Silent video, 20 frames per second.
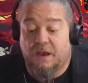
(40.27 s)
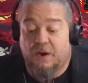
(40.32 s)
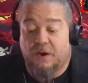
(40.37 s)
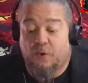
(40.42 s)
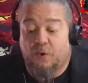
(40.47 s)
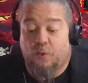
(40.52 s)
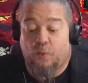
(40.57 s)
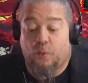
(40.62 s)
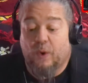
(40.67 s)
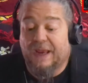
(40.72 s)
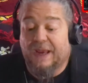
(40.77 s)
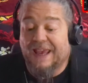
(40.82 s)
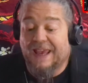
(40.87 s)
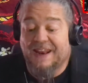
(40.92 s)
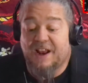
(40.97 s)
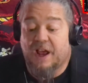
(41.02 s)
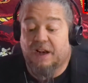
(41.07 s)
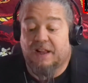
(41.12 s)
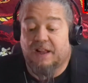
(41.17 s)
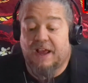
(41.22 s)
we
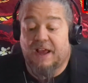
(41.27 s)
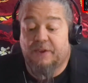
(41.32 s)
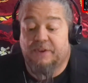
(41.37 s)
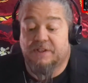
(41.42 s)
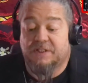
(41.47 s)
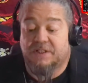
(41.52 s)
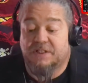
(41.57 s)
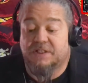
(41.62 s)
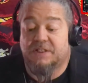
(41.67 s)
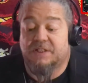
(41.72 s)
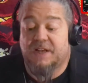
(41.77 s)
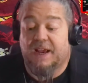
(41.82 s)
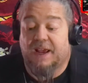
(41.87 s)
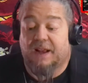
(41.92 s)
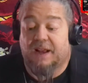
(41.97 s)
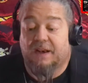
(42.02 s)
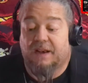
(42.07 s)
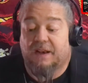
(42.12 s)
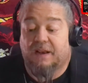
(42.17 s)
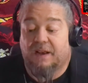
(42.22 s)
cannot allow this to
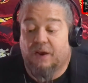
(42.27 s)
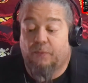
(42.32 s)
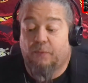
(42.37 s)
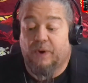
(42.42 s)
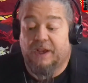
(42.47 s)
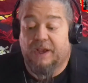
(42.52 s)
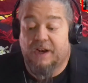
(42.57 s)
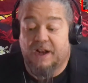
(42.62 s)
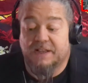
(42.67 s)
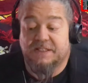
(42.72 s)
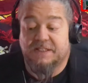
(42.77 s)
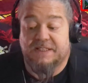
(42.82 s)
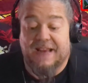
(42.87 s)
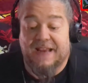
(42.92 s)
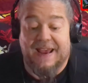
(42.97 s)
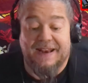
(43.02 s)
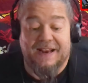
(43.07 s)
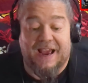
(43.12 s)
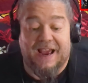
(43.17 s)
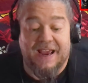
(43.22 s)
stand, and we cannot
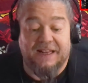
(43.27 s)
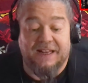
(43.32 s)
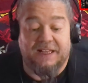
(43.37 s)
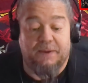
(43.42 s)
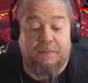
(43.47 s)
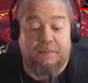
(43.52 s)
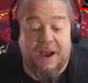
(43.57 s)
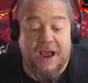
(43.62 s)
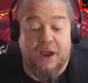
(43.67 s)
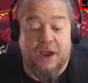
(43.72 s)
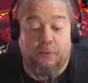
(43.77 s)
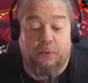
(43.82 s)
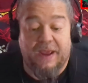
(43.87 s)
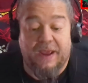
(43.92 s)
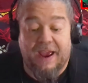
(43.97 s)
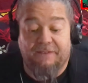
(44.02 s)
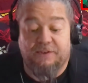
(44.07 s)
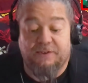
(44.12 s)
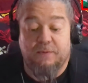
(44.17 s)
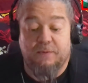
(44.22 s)
stand idly by. We
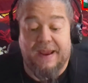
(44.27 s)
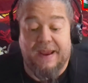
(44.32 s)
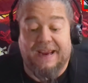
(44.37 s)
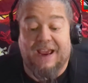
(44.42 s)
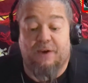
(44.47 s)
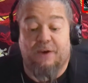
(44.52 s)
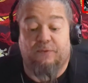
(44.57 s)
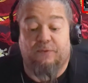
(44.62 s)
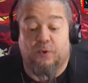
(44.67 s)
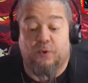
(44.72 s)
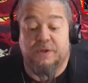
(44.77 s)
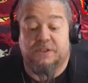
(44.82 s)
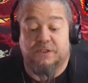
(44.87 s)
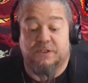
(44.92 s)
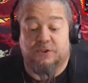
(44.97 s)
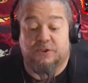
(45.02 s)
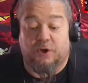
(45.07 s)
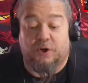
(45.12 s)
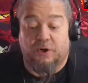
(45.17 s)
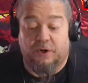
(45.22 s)
have to make our voices
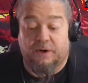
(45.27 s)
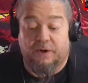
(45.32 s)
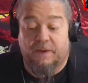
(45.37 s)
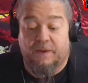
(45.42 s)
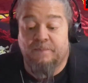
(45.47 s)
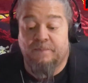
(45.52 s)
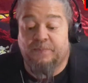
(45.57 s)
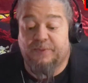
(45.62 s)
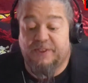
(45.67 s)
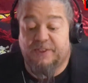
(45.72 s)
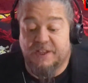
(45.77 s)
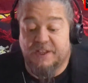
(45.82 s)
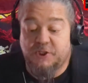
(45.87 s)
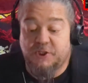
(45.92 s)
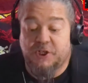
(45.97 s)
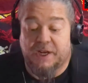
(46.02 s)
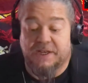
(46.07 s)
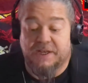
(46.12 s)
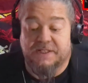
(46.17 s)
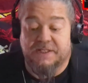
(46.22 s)
heard. This
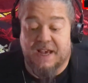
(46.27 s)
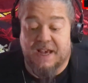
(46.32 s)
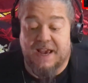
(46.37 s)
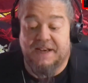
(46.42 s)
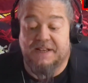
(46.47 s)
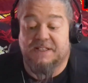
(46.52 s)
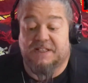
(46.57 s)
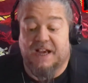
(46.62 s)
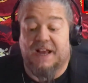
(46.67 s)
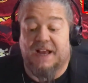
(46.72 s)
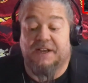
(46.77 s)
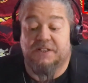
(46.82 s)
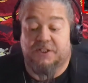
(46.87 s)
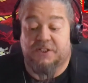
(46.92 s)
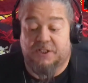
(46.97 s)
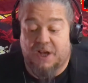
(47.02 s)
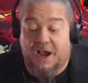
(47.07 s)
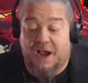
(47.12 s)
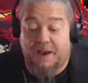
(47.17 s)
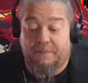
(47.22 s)
genocide has got to
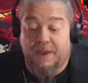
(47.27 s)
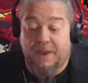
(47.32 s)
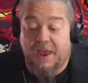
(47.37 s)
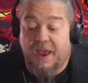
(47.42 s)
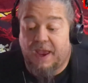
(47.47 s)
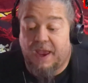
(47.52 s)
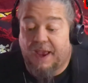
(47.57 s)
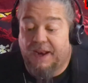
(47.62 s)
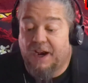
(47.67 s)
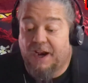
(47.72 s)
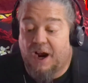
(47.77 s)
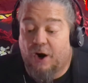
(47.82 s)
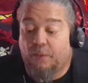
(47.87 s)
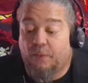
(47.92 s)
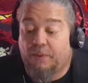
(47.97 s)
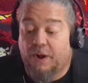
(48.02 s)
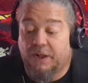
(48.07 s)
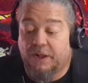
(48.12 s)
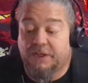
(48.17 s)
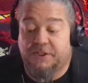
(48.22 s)
stop, and our
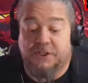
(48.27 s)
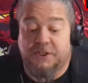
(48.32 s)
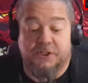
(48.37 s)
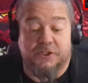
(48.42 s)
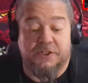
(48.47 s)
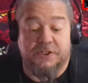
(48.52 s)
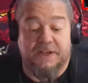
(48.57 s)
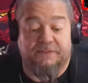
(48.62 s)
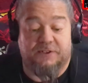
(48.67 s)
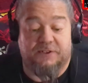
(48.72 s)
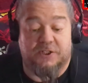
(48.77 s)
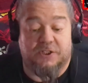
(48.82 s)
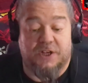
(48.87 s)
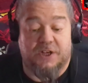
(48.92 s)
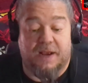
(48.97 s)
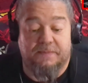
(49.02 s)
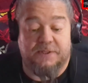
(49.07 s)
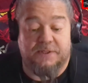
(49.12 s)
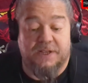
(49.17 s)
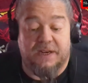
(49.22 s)
politicians have to
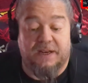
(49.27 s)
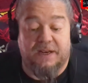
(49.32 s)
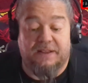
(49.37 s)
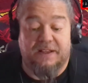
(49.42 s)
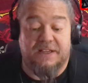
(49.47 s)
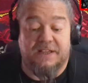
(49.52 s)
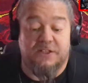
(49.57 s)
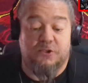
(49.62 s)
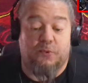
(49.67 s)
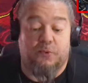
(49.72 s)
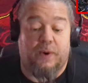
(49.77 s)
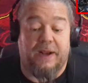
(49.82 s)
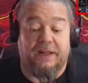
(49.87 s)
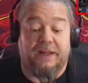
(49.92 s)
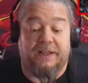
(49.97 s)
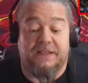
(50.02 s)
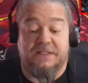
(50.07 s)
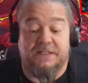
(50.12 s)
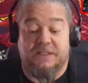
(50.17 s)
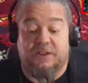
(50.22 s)
stop sending the
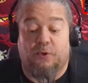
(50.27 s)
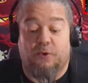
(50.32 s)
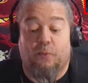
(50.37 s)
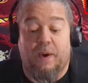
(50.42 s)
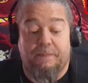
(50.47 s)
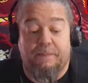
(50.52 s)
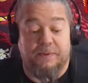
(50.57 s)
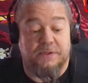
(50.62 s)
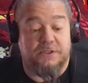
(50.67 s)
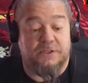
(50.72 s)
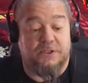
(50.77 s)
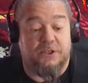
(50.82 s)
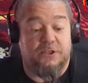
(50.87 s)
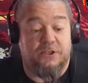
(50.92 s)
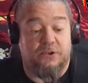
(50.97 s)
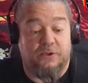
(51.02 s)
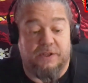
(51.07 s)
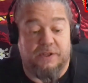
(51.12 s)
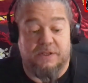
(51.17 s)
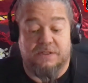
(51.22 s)
Israelis the weapons to
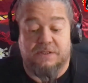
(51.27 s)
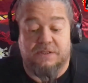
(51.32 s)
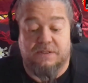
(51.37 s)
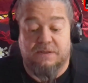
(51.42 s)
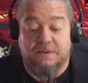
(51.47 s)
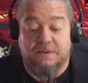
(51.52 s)
do this.